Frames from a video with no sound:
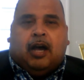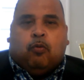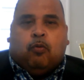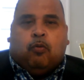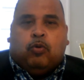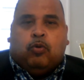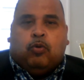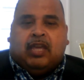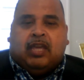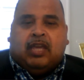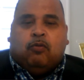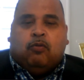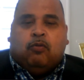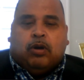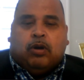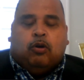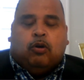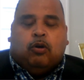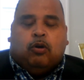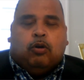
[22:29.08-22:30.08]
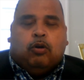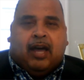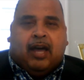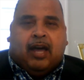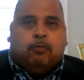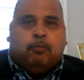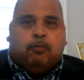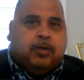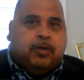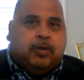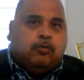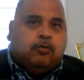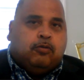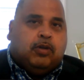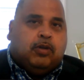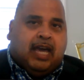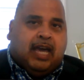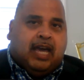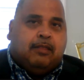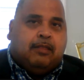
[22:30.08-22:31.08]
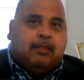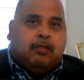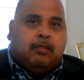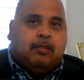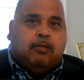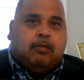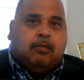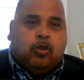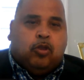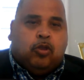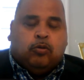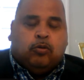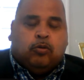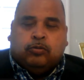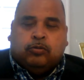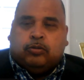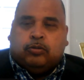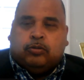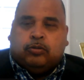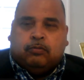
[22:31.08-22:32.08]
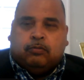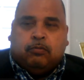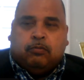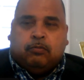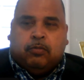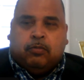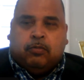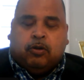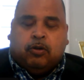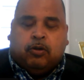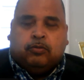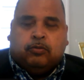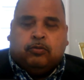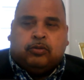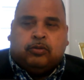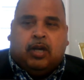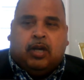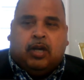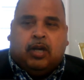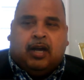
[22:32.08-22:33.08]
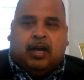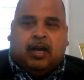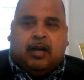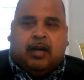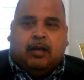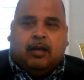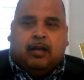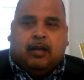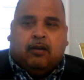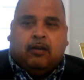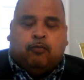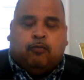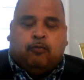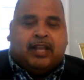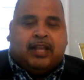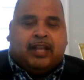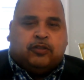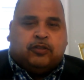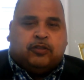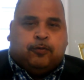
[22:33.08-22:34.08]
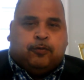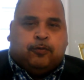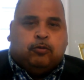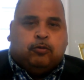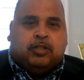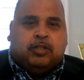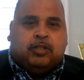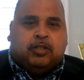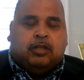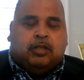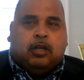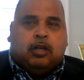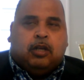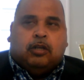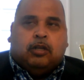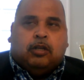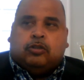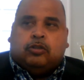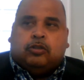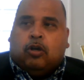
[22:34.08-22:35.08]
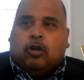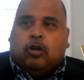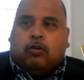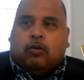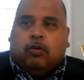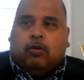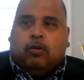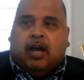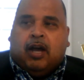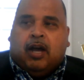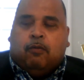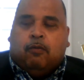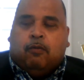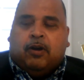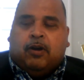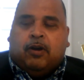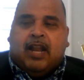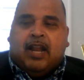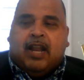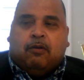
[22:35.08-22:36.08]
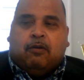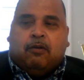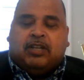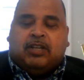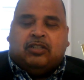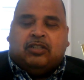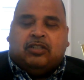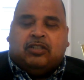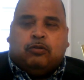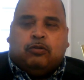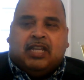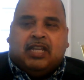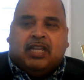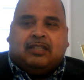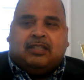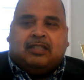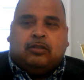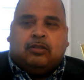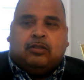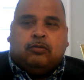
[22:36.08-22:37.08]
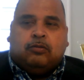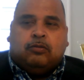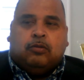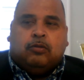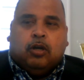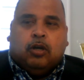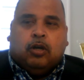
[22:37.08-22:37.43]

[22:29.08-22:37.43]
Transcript: we will help you get those rents frozen. So we still need to